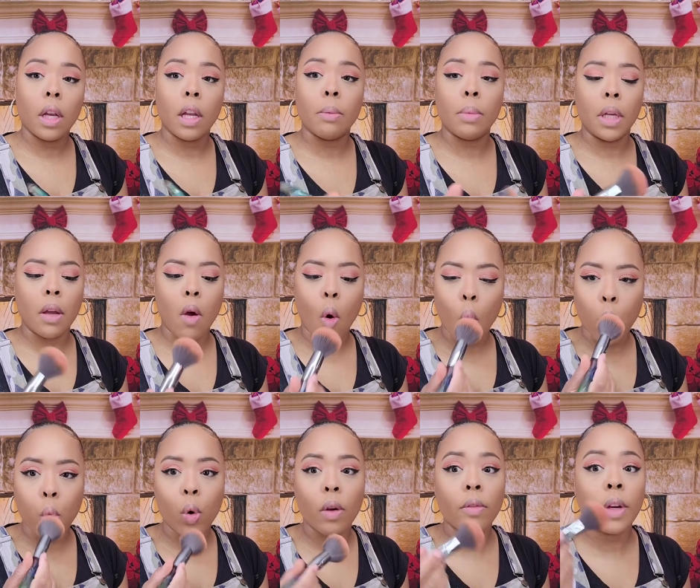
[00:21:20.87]
And be
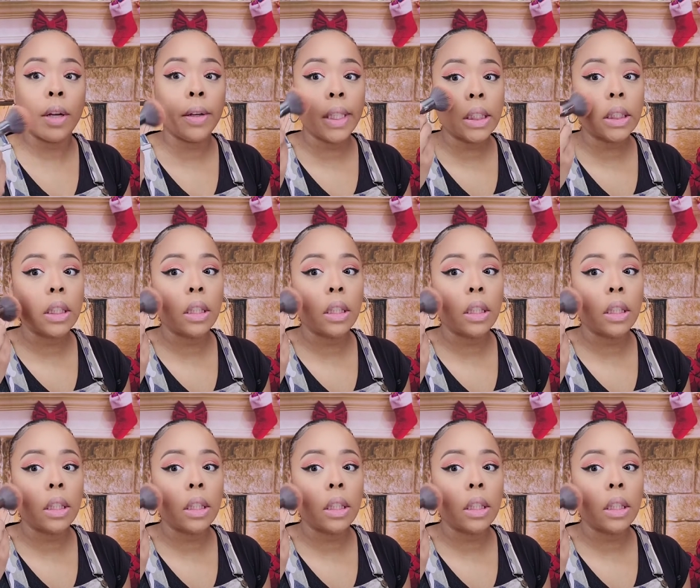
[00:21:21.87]
very